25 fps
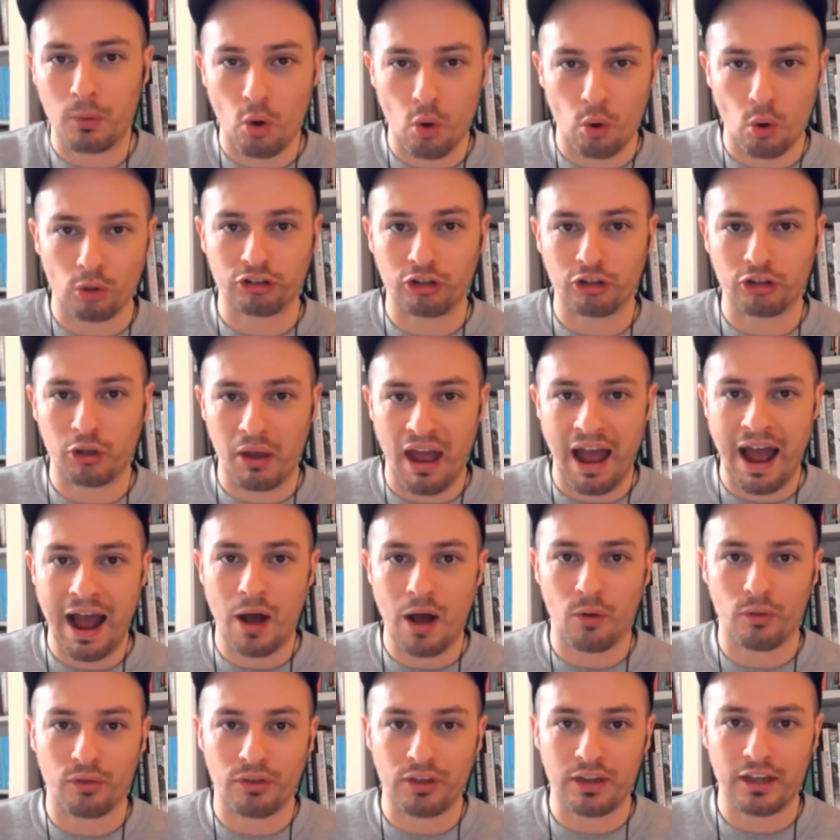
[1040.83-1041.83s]
but also
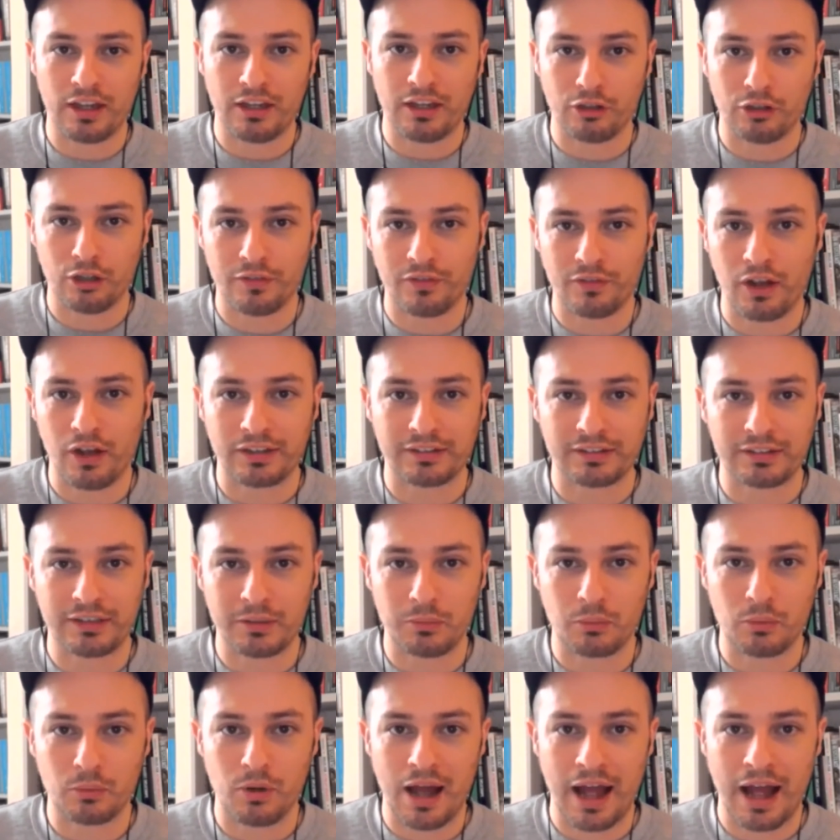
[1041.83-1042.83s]
how the
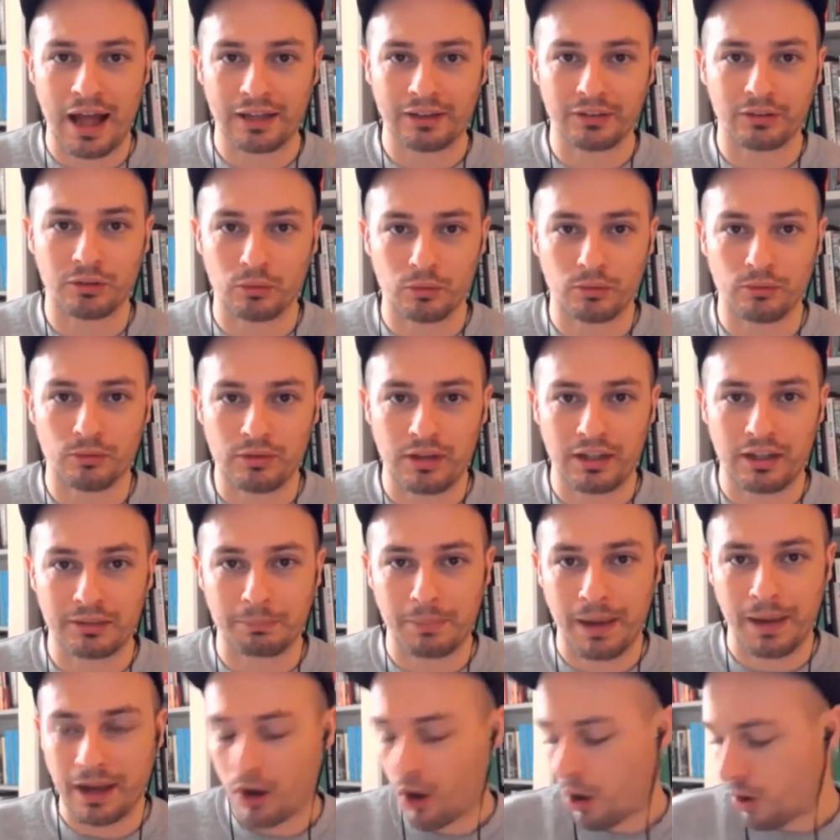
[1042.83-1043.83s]
university will handle this
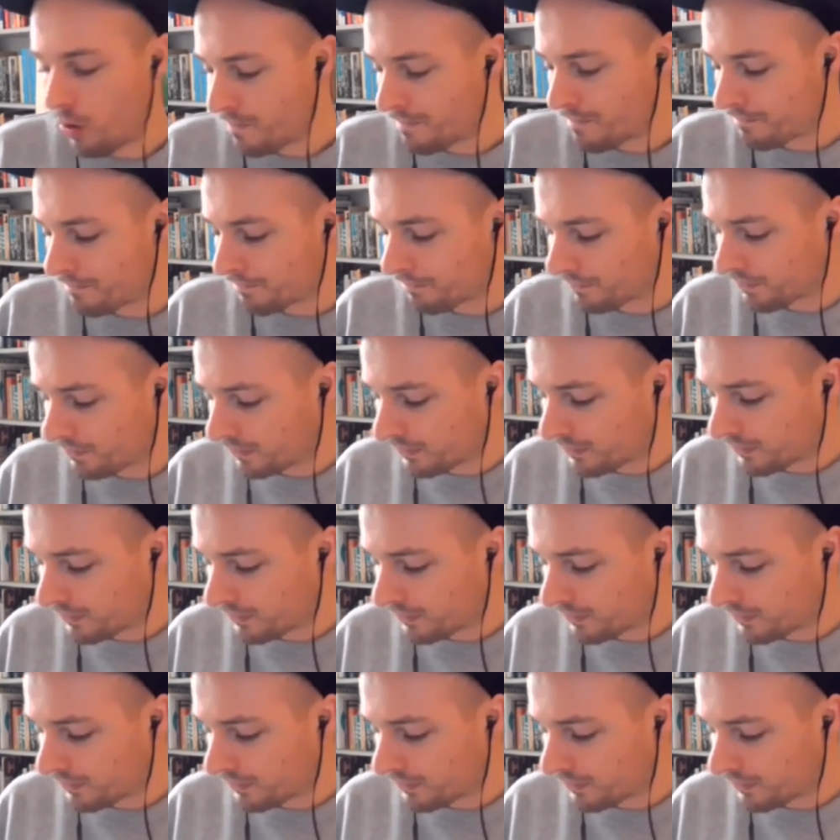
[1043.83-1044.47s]
black hole?